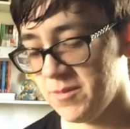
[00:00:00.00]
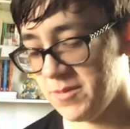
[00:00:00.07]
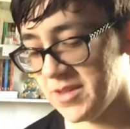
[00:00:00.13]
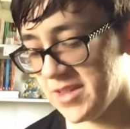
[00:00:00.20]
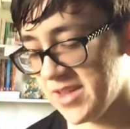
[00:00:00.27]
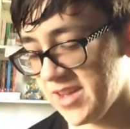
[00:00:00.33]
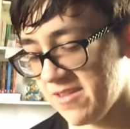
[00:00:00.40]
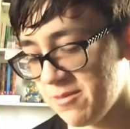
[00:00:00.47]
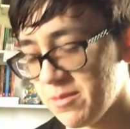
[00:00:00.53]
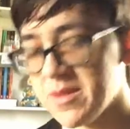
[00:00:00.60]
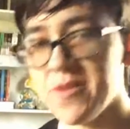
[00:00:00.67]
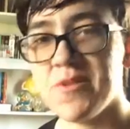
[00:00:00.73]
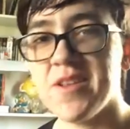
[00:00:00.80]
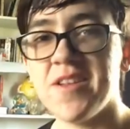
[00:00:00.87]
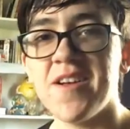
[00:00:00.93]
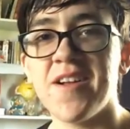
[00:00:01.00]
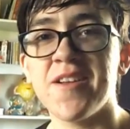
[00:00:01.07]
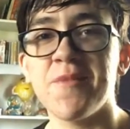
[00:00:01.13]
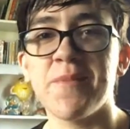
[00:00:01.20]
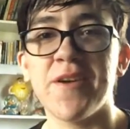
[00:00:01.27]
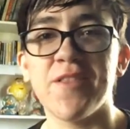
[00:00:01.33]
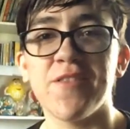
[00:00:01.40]
Because I haven't been really
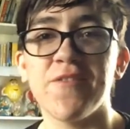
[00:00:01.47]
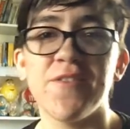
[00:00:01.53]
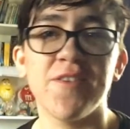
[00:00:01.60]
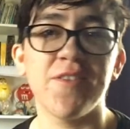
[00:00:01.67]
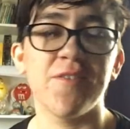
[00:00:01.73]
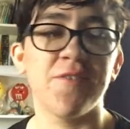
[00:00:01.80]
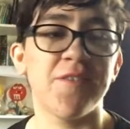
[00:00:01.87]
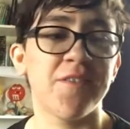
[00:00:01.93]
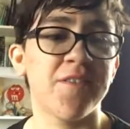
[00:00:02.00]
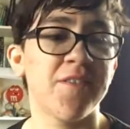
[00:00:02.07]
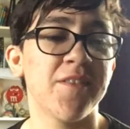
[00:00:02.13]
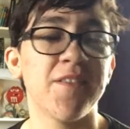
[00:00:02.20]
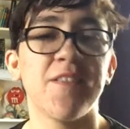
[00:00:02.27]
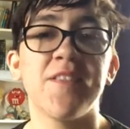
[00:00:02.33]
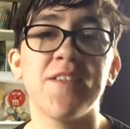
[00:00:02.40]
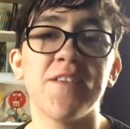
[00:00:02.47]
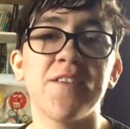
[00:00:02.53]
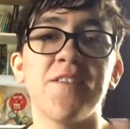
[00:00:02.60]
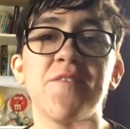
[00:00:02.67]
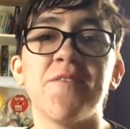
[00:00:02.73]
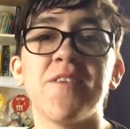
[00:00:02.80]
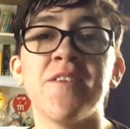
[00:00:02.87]
talking about the first one, the
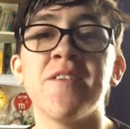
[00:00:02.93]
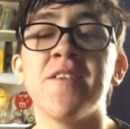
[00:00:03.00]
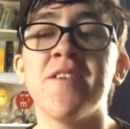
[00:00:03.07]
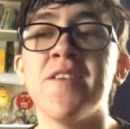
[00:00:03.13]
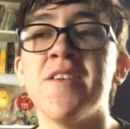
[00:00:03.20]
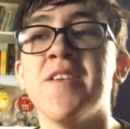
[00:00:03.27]
cynical one,